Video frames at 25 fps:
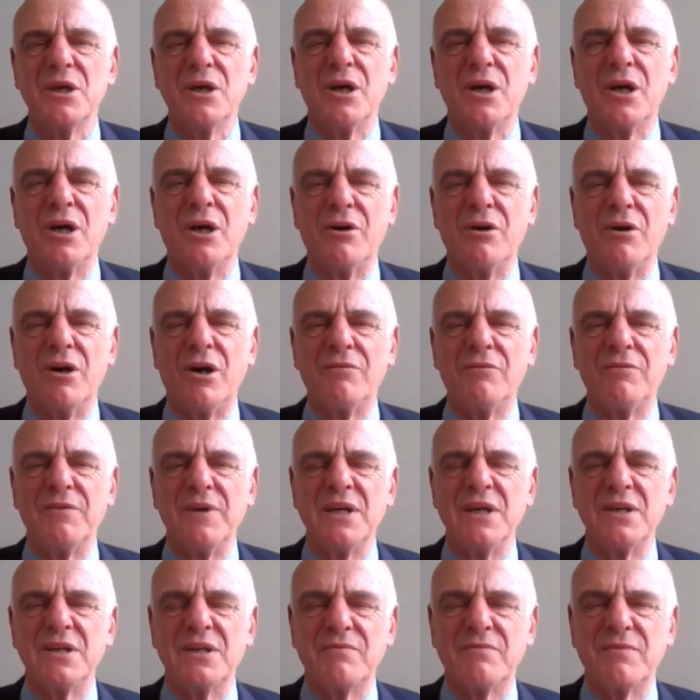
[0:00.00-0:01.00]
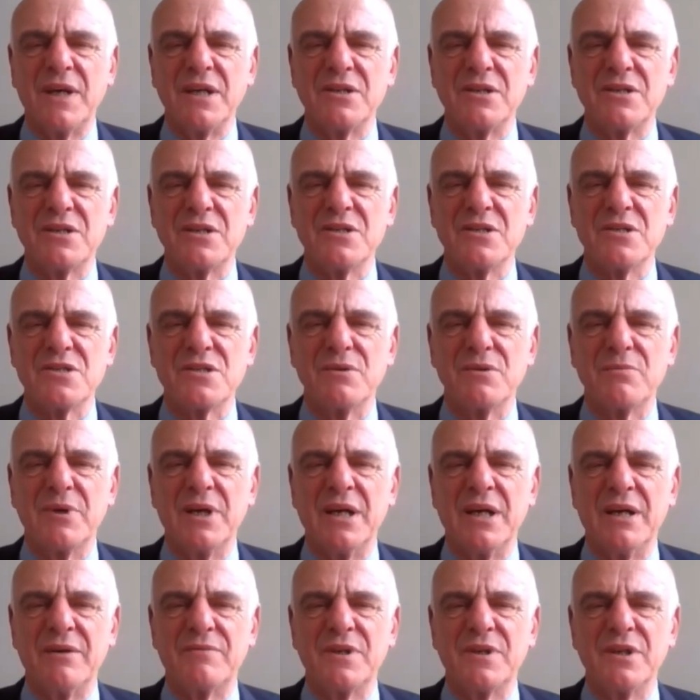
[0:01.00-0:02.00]
of interventions that we
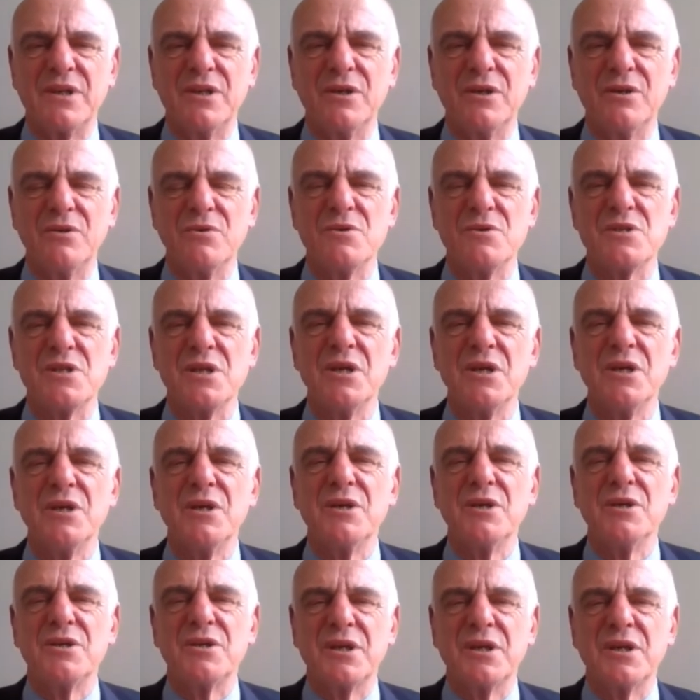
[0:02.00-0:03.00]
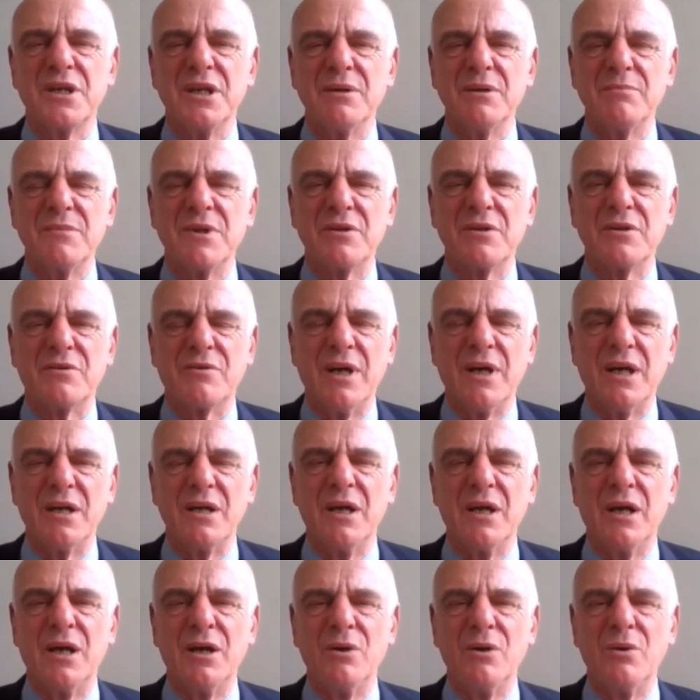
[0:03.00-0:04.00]
have to use to keep the threat
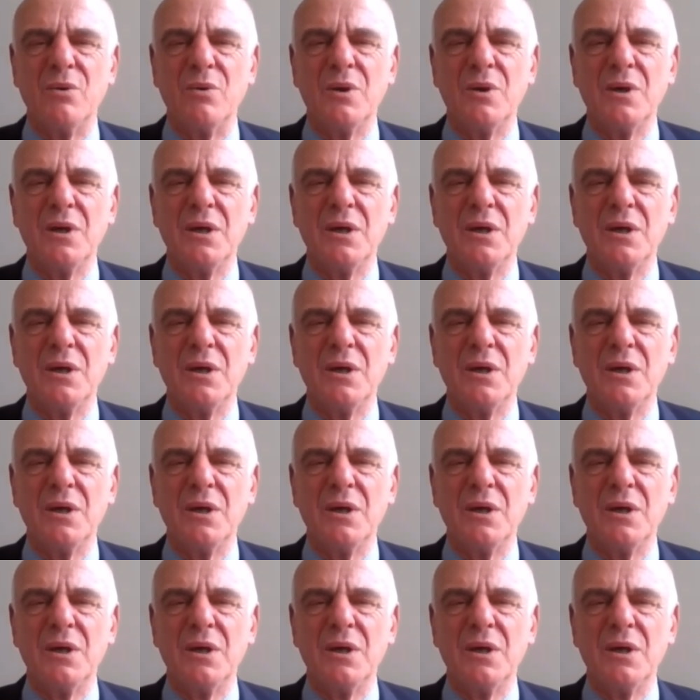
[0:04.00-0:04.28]
low.